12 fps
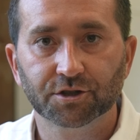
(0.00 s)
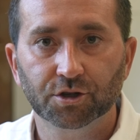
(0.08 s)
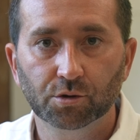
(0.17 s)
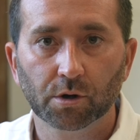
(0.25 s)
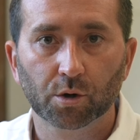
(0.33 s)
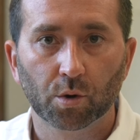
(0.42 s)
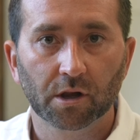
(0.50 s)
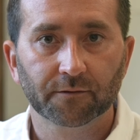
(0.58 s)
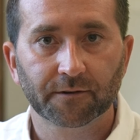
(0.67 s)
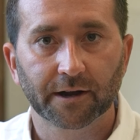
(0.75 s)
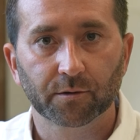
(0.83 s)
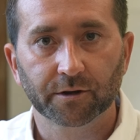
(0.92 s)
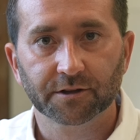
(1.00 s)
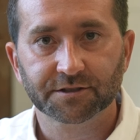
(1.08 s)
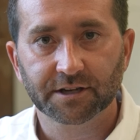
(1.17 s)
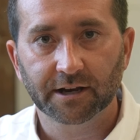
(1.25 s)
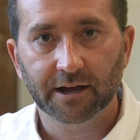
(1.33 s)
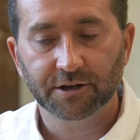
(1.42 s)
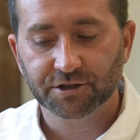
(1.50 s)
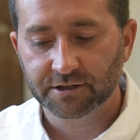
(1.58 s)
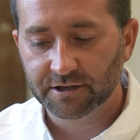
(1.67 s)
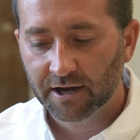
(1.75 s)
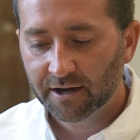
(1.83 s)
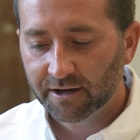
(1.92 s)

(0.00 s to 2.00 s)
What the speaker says: to a qualified real estate agent,